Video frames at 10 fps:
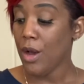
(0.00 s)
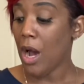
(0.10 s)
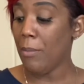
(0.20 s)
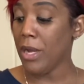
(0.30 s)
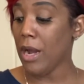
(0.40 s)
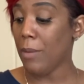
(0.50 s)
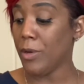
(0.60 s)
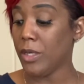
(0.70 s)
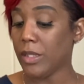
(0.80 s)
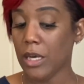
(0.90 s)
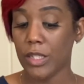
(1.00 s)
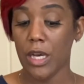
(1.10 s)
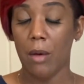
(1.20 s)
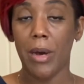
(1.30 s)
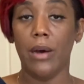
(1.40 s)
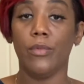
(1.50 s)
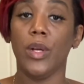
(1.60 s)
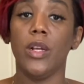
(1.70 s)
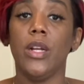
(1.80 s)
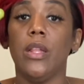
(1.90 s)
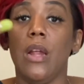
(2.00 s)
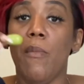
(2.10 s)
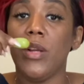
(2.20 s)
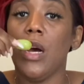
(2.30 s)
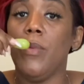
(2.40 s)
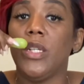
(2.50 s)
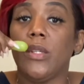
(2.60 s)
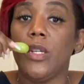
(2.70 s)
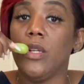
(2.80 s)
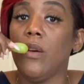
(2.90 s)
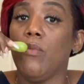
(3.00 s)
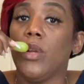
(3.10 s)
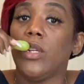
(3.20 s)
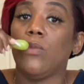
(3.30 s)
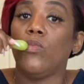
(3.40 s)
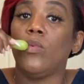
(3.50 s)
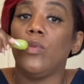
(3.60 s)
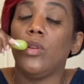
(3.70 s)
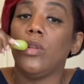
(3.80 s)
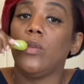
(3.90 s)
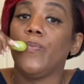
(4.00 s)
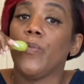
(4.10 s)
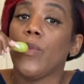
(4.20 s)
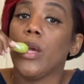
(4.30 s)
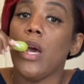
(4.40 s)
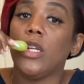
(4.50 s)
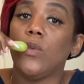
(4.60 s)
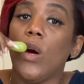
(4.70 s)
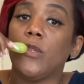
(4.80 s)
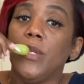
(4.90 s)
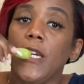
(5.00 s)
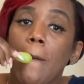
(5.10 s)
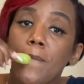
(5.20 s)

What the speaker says: I may hop in here and talk to y'all about really nothing. I may just sit in here and just, y'all just watch me eat.